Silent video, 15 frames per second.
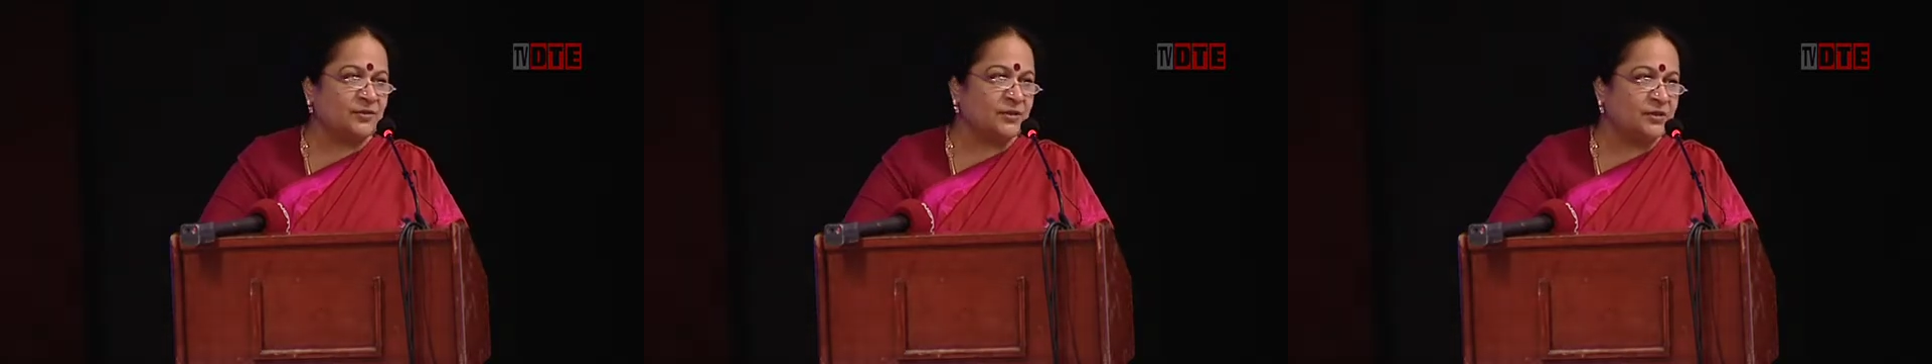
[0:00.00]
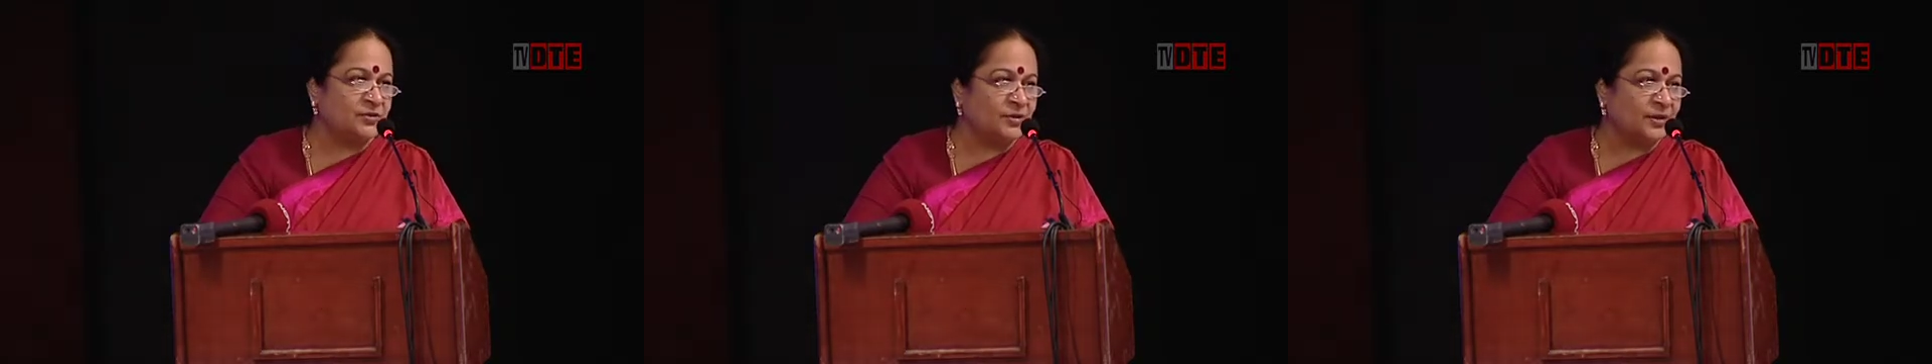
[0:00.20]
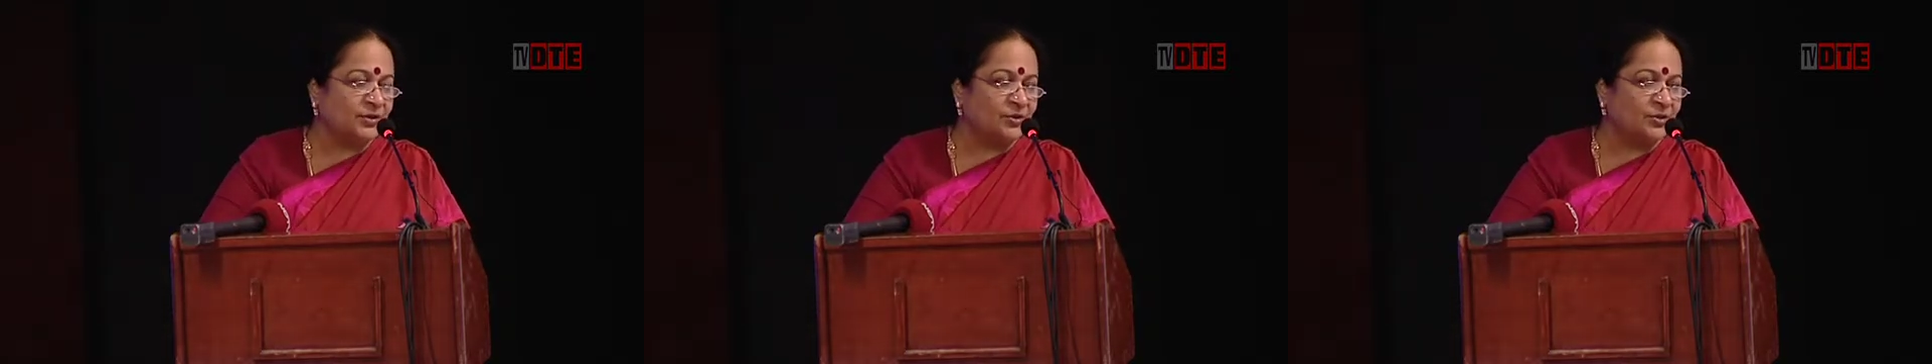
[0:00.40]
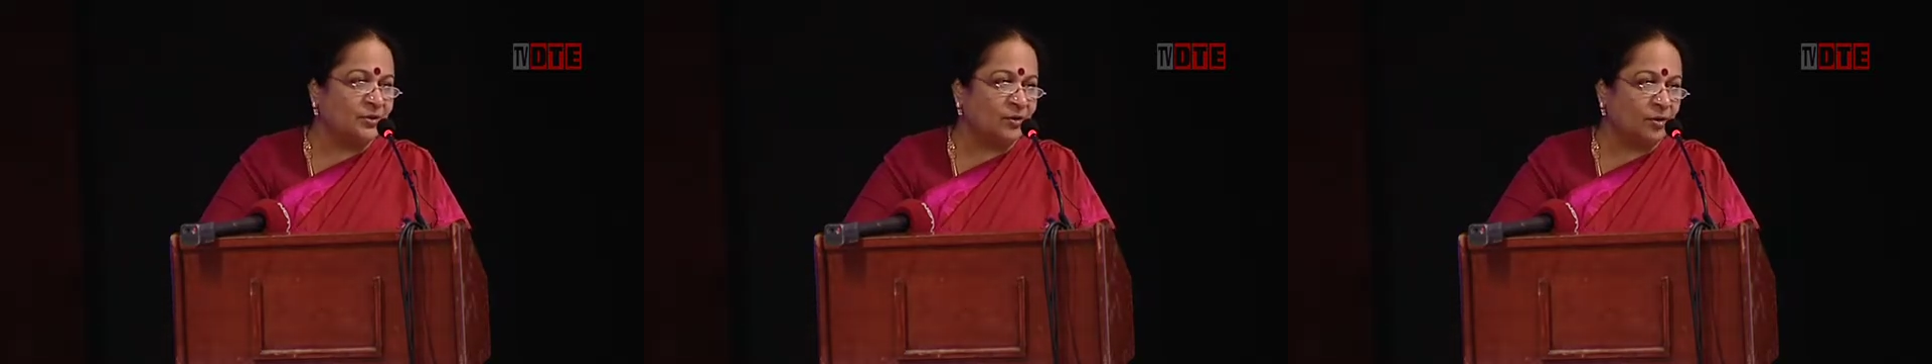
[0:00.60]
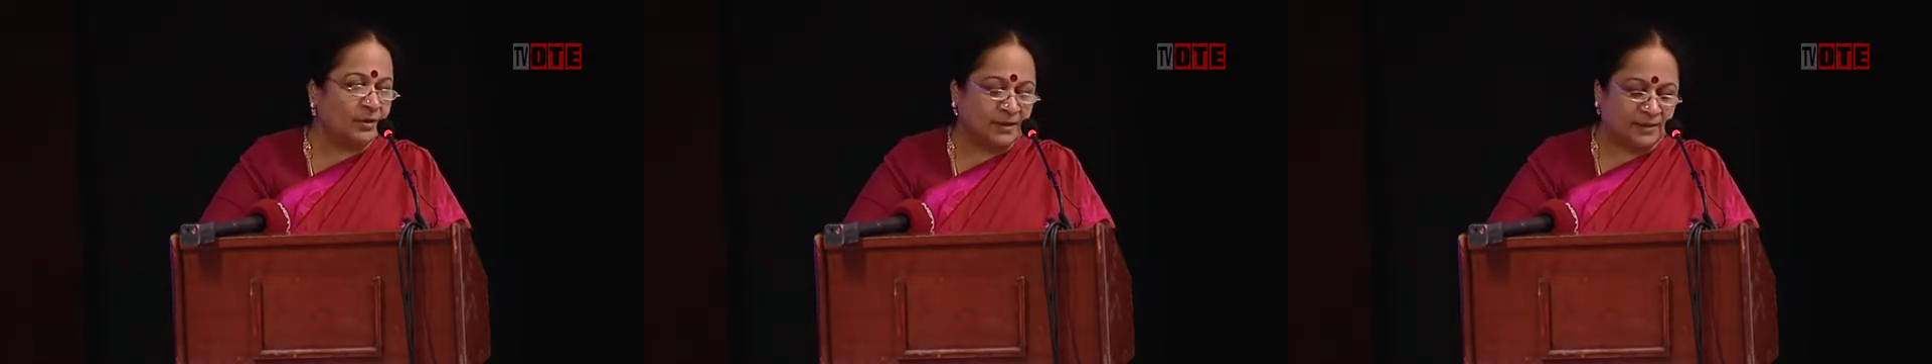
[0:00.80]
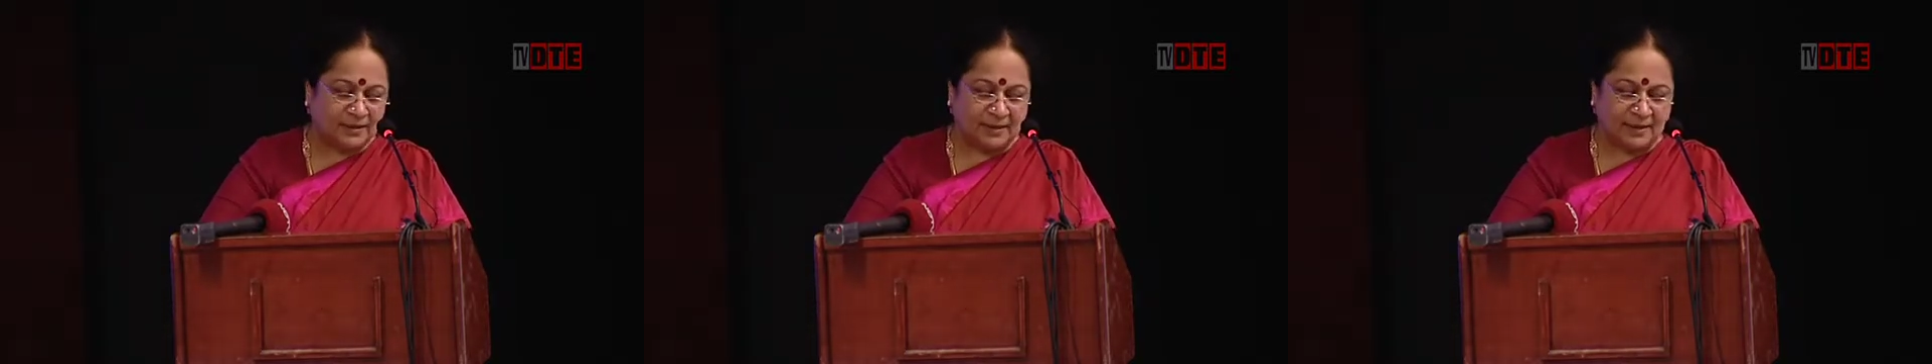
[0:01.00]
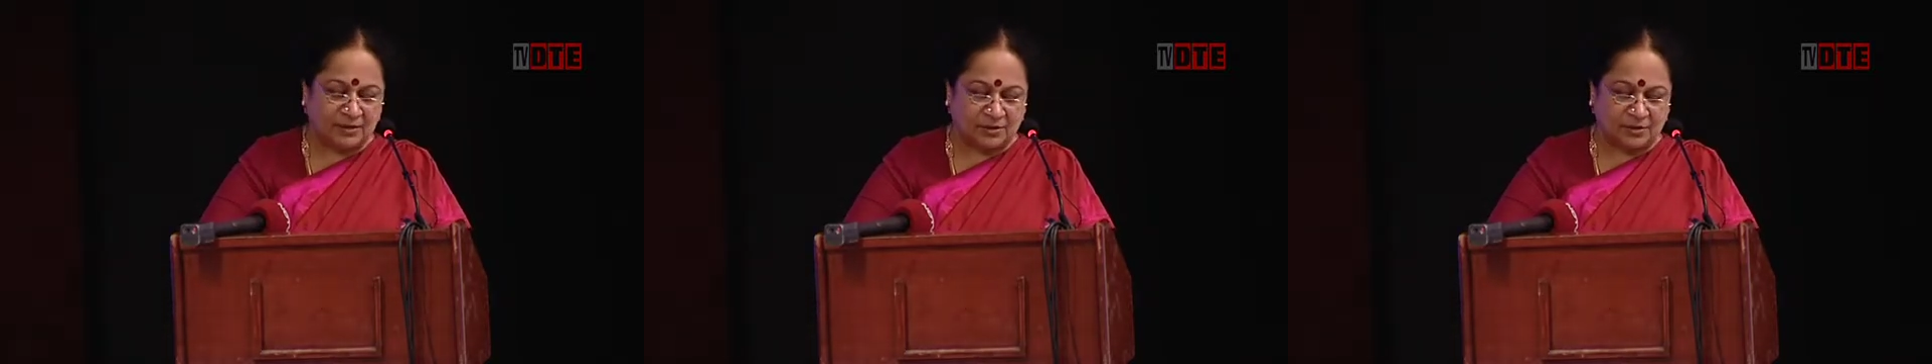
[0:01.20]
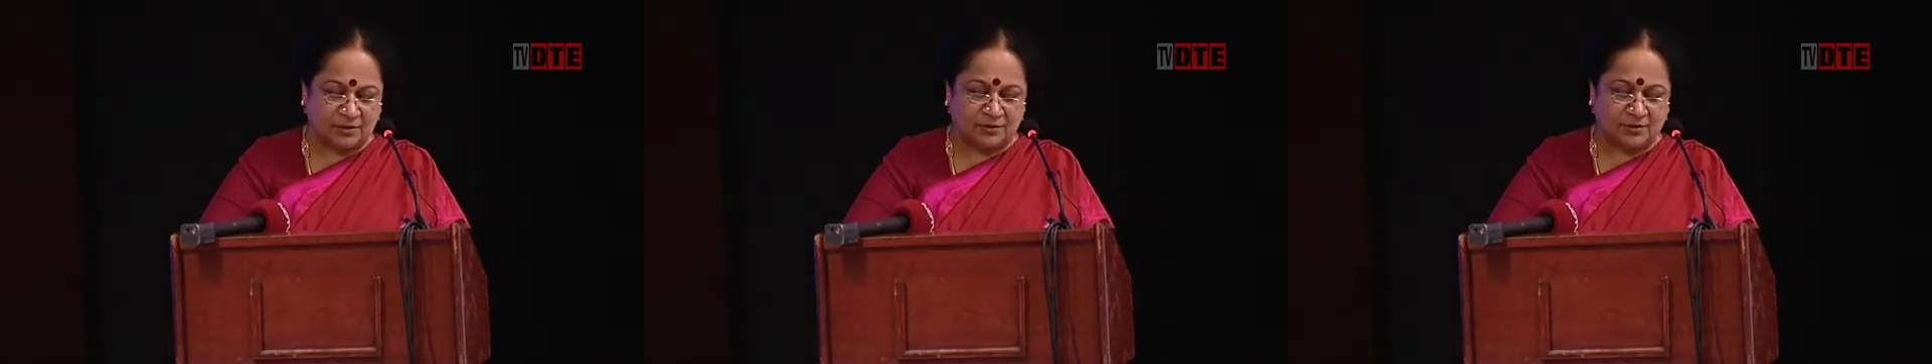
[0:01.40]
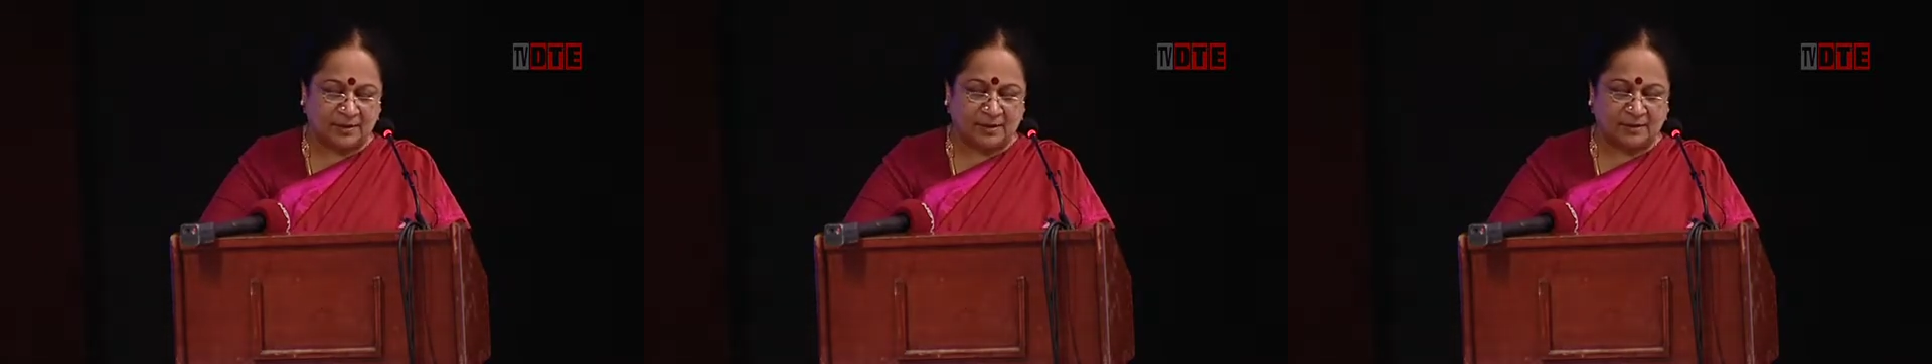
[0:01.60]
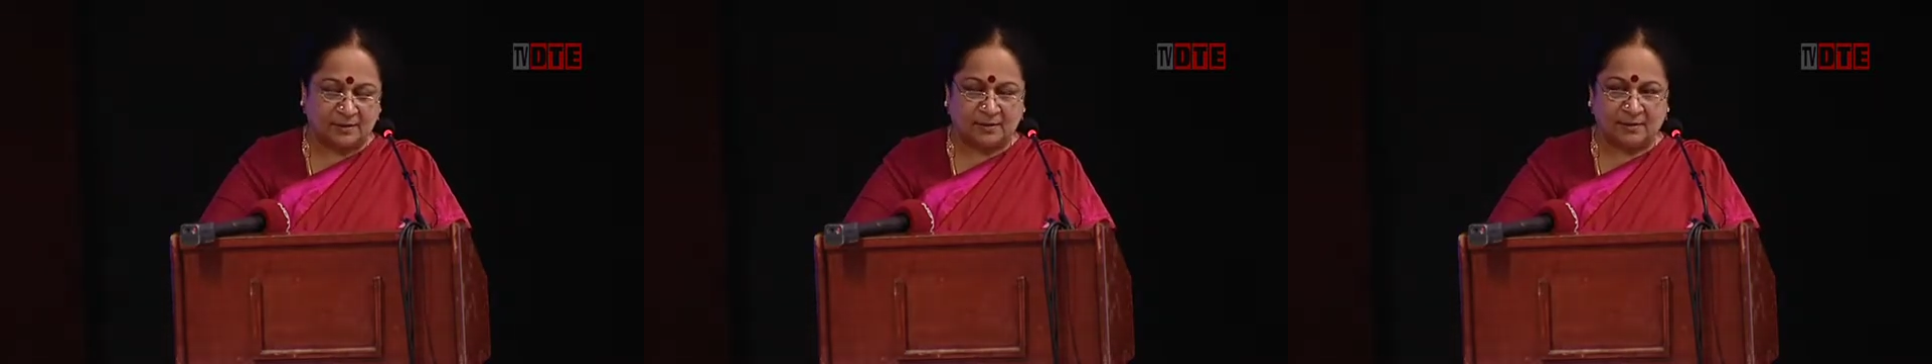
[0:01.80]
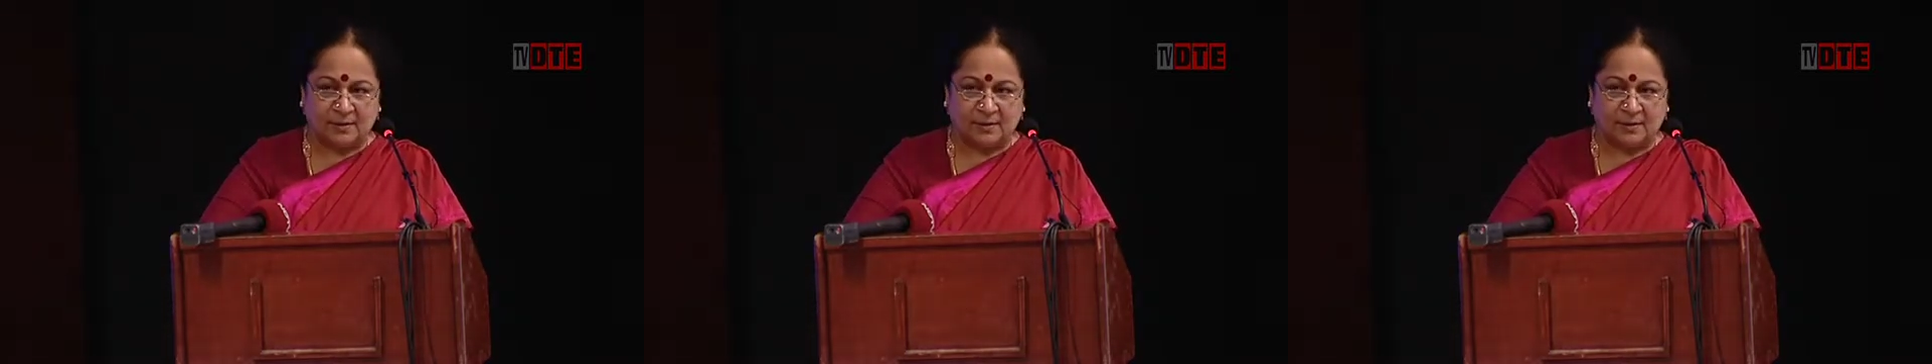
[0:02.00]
restriction on international trade.